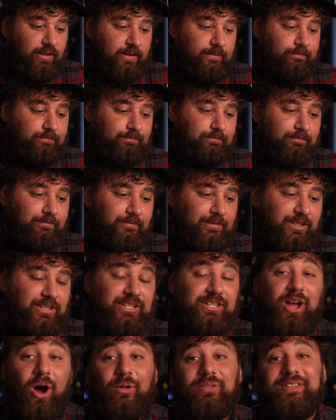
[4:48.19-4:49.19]
And,
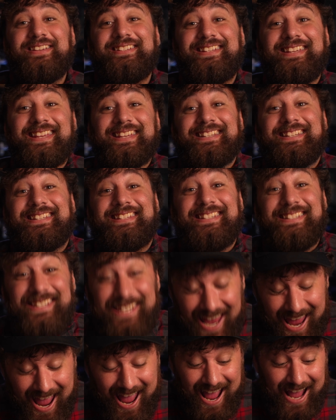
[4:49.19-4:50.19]
yo, this is
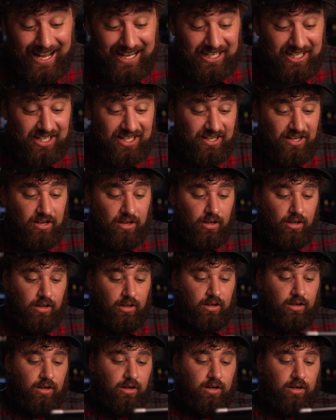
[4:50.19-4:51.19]
sick.
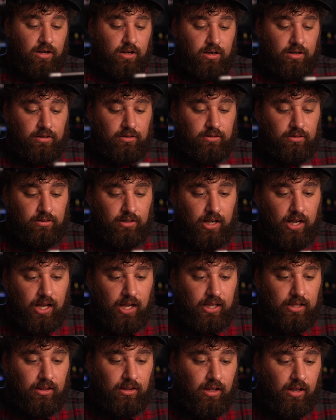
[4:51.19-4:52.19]
Oh,
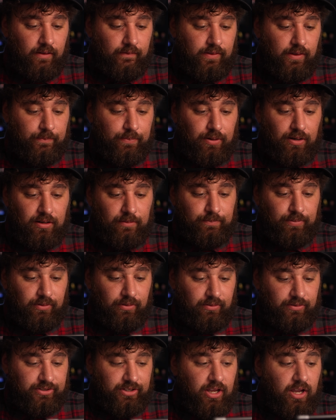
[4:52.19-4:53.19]
I love the
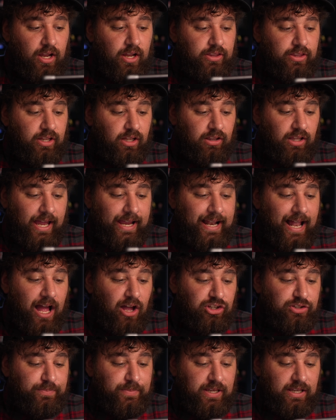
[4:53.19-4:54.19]
purples. The
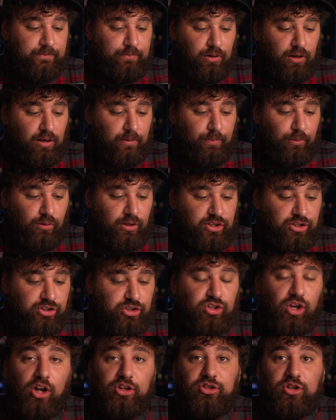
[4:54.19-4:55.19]
lighthouse being purple is
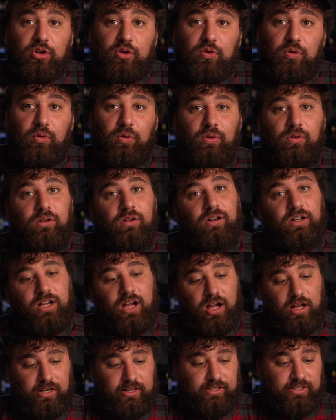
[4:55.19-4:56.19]
such a cool look,
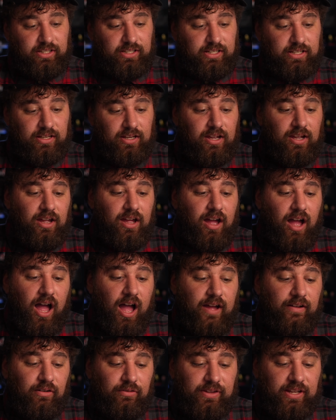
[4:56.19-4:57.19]
honestly.
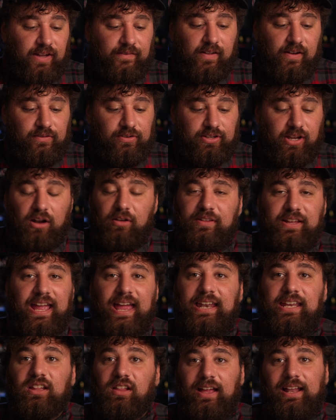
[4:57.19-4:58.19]
I don't think
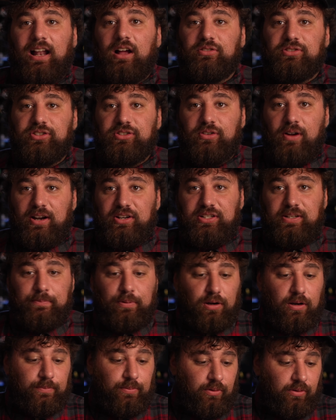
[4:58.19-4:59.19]
any lighthouses are actually
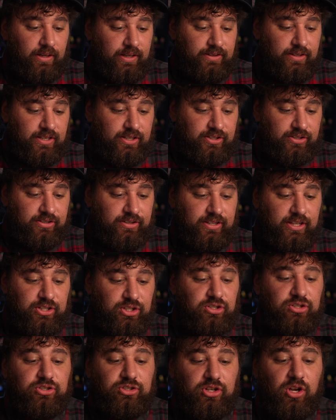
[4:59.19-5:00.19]
purple, and this
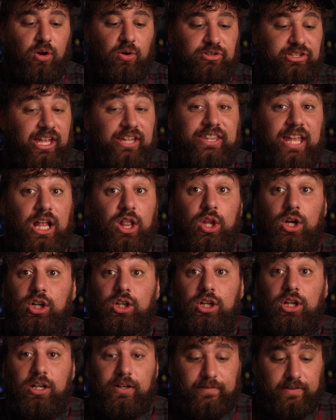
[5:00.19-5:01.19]
just shows that they look
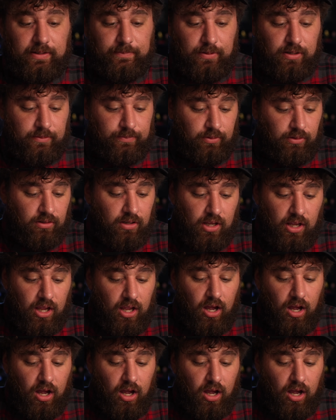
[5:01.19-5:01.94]
good if they're purple.